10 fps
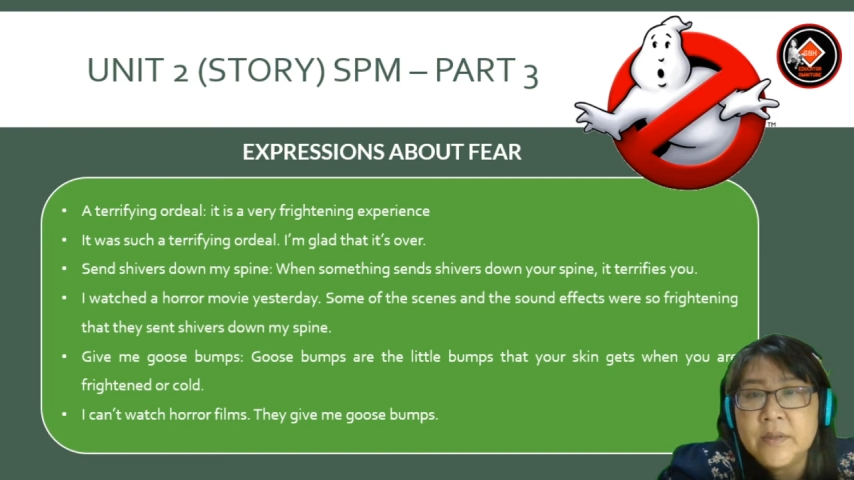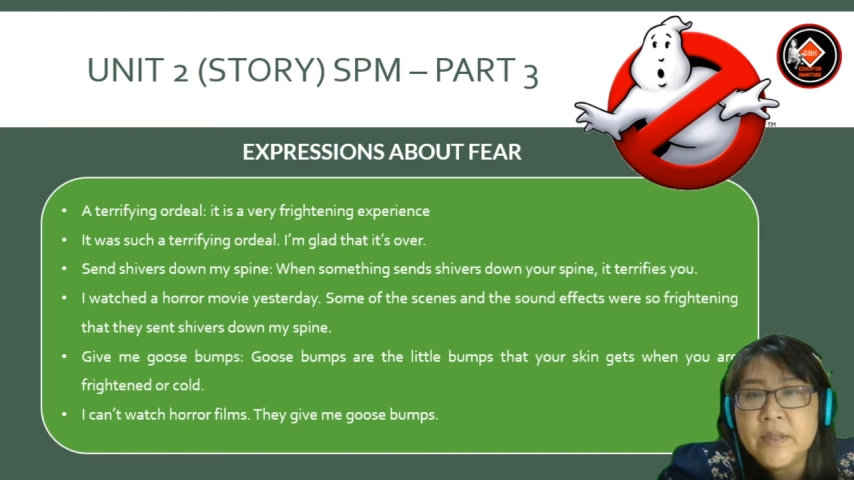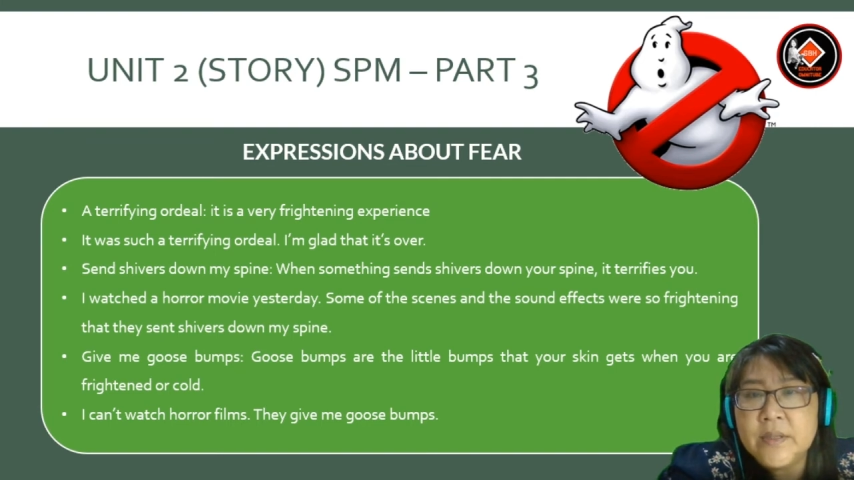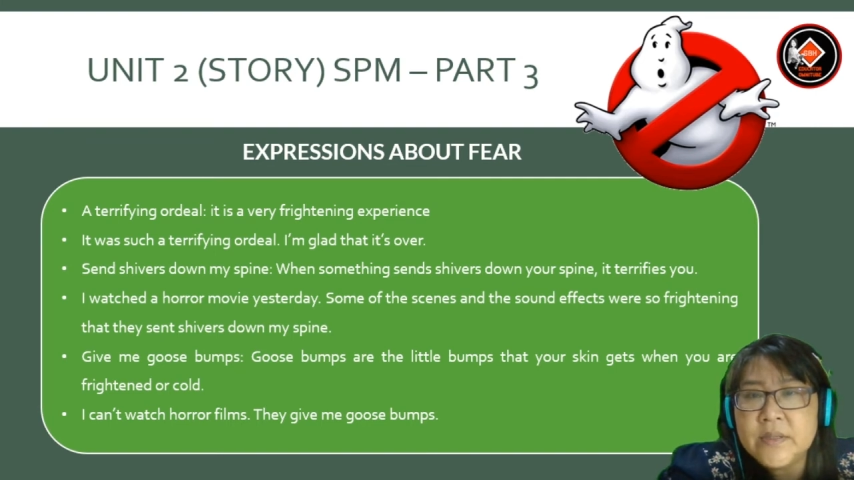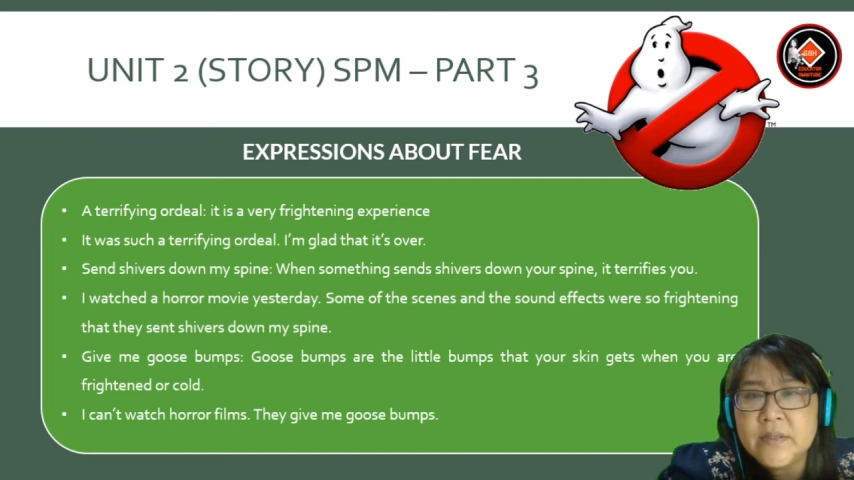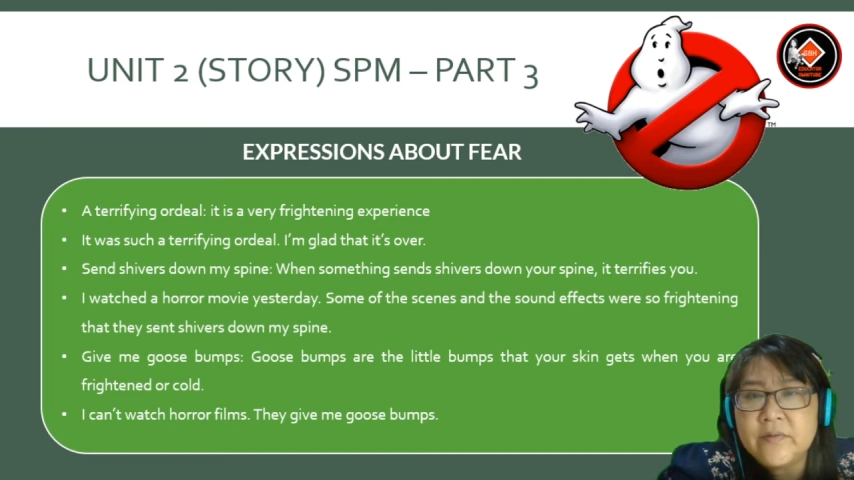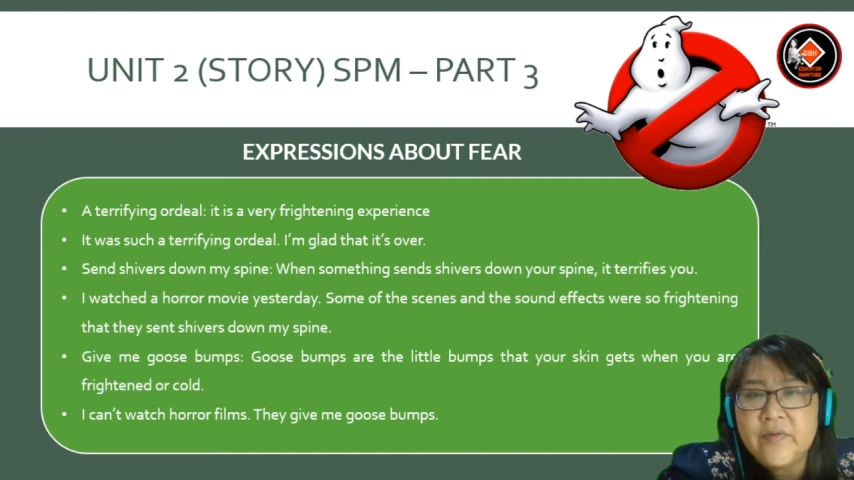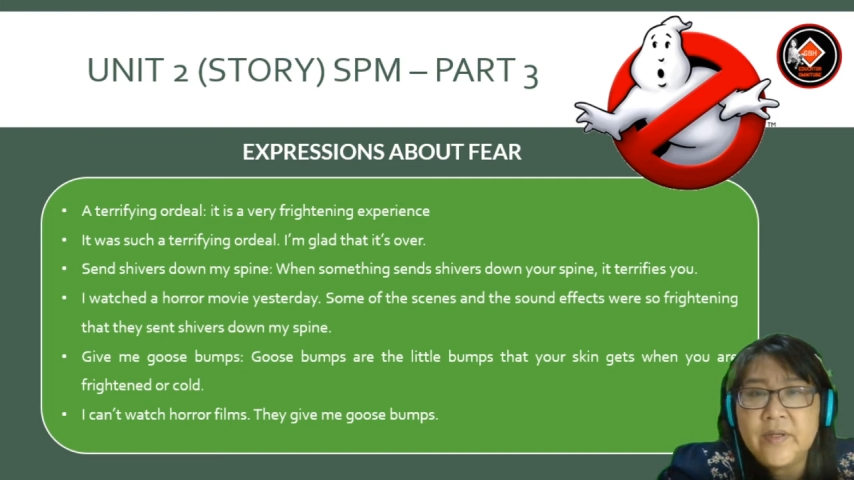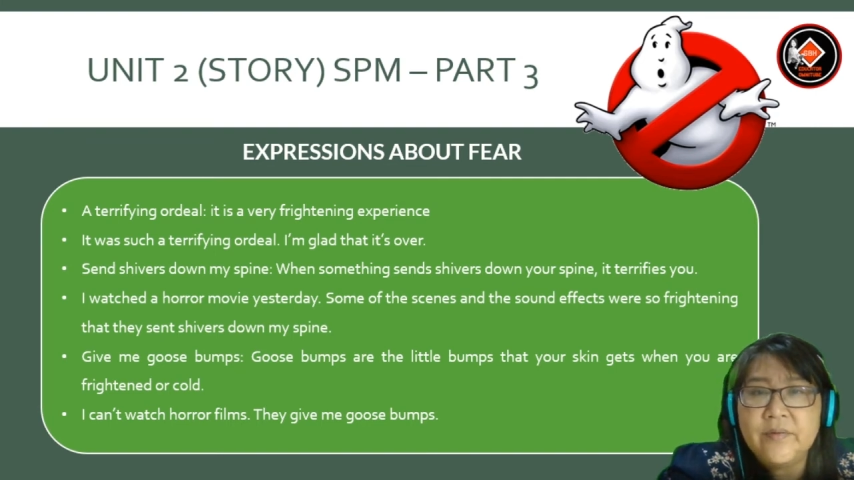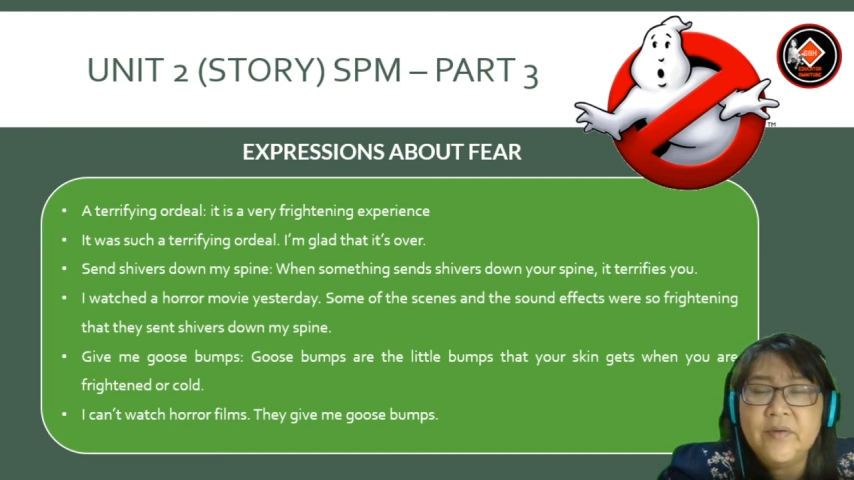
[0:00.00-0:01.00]
It is a
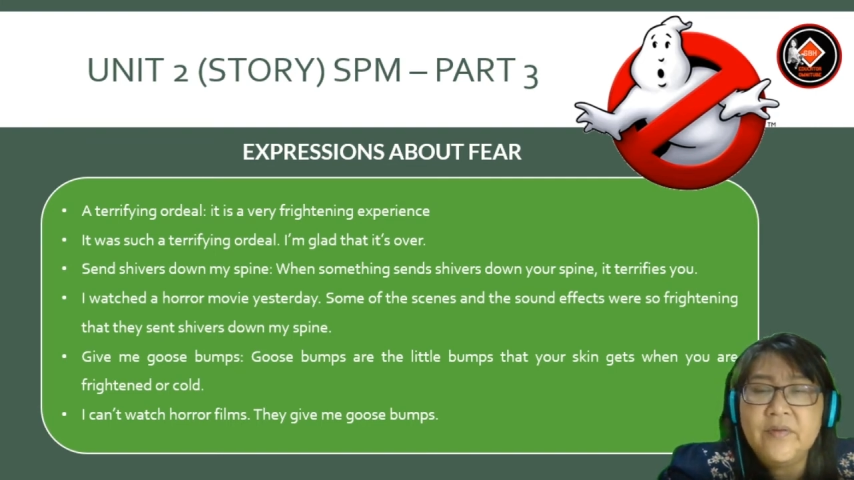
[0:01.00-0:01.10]
very